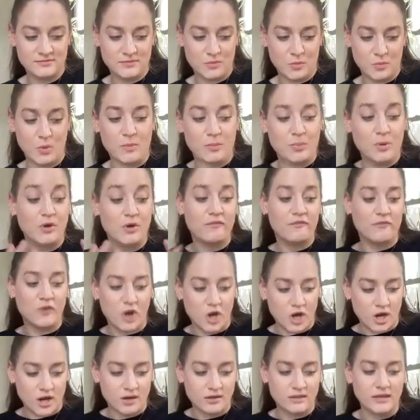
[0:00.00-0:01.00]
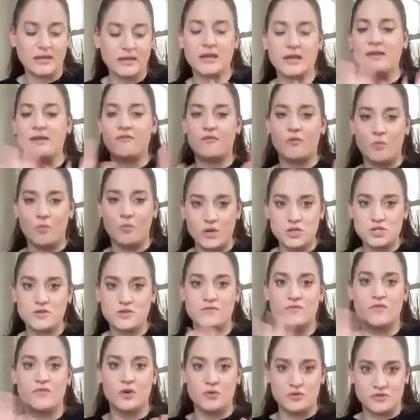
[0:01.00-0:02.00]
would prefer, like which
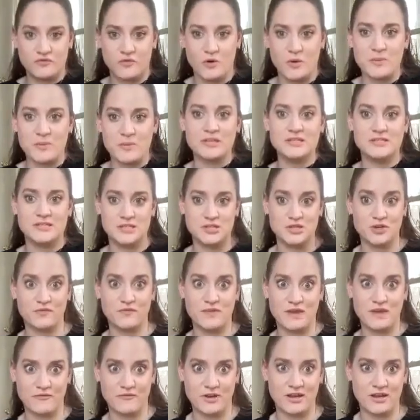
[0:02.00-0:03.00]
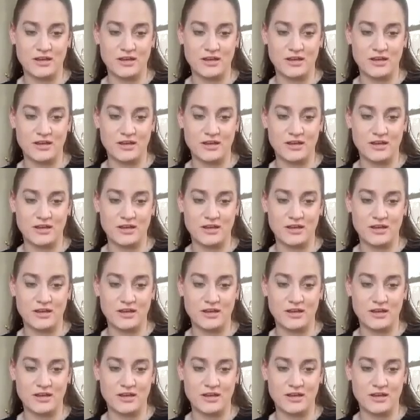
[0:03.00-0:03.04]
of those formulas is your favorite,